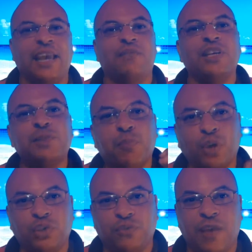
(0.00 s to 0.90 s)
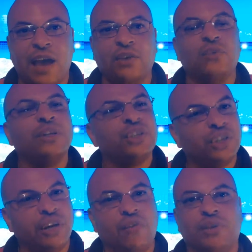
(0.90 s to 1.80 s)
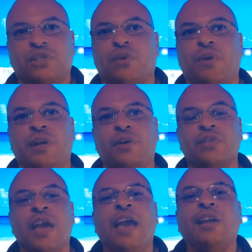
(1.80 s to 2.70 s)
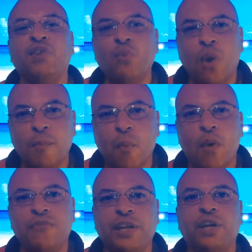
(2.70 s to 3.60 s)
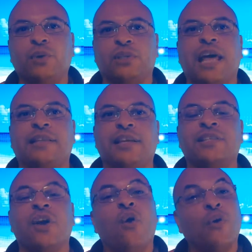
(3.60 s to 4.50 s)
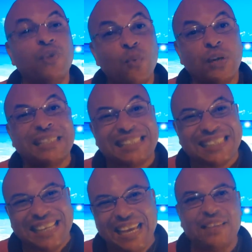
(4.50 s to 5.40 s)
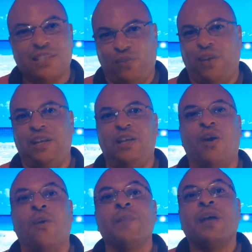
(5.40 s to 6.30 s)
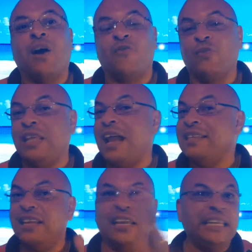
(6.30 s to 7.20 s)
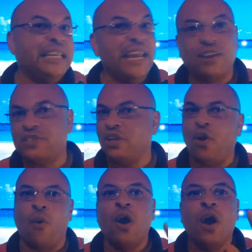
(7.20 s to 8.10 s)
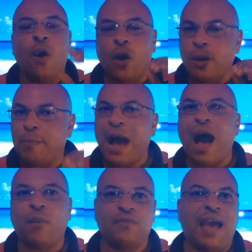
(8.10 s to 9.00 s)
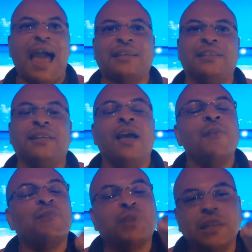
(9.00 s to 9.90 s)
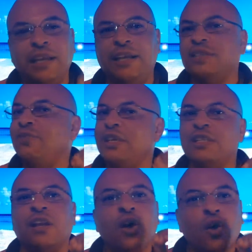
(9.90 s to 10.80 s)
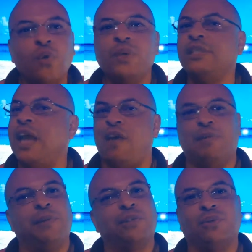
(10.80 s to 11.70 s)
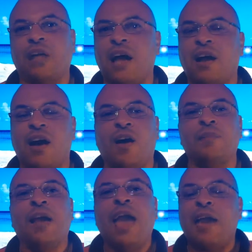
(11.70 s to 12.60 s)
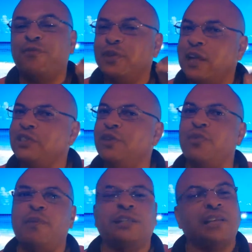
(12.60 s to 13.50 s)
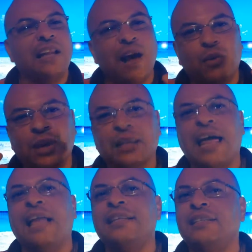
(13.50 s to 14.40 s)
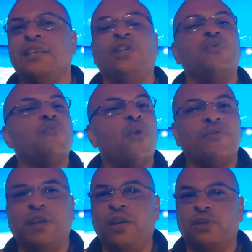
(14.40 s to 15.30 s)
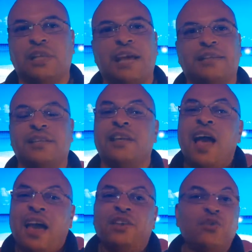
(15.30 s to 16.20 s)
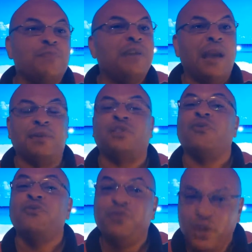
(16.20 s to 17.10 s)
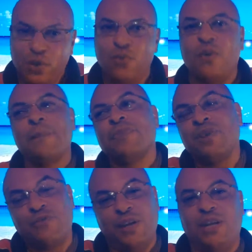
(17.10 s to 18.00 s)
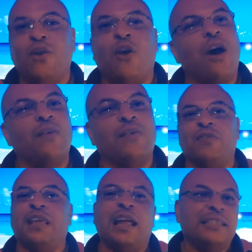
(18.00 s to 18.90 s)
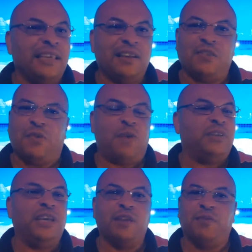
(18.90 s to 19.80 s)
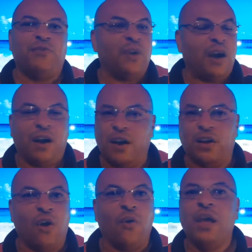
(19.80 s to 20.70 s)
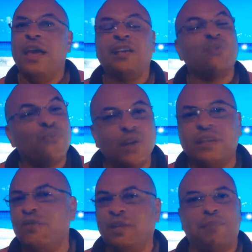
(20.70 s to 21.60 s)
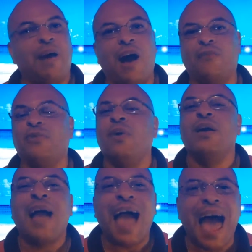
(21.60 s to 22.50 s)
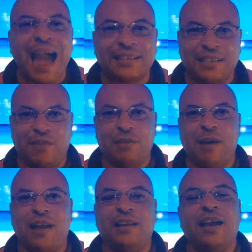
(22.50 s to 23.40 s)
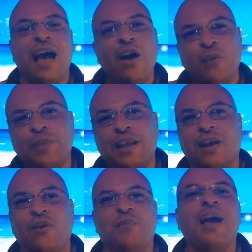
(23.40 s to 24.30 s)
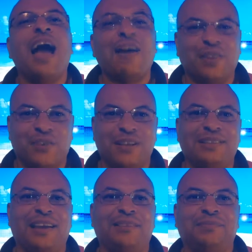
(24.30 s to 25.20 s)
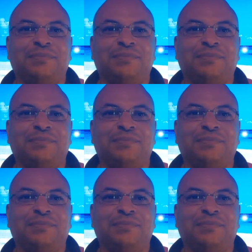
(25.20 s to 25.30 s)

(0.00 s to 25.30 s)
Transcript: If this brought you value, share it with someone else. And if you want more videos like this, or if you want to see this video that I did years ago on the power of asking, please visit whoisgarybledsoe.com and fill out your information, and I will gladly send you more videos like this, and you can be able to view the video that I did a year ago. It's really, really powerful. Ask, everybody. I hope that helped. Have a great day.